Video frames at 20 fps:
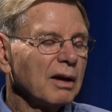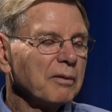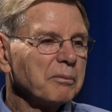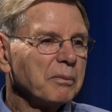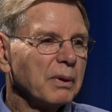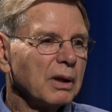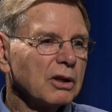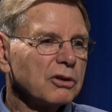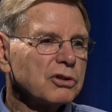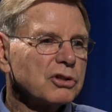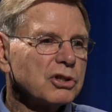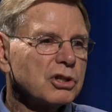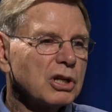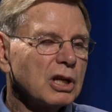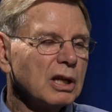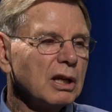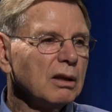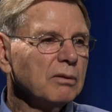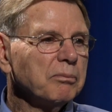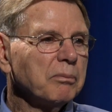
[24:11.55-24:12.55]
but
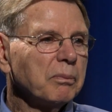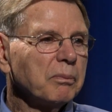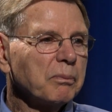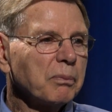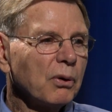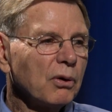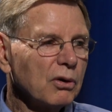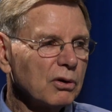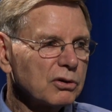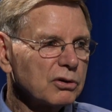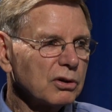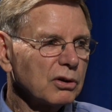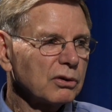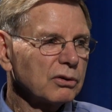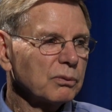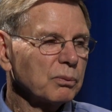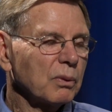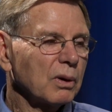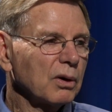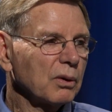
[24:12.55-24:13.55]
she
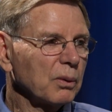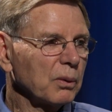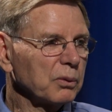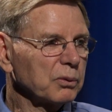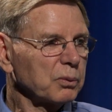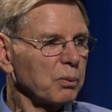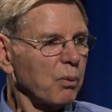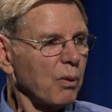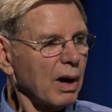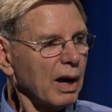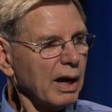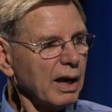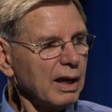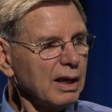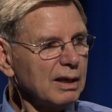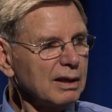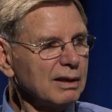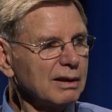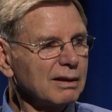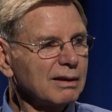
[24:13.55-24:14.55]
purchased one of those
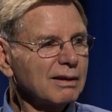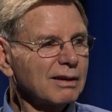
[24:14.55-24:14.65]
wide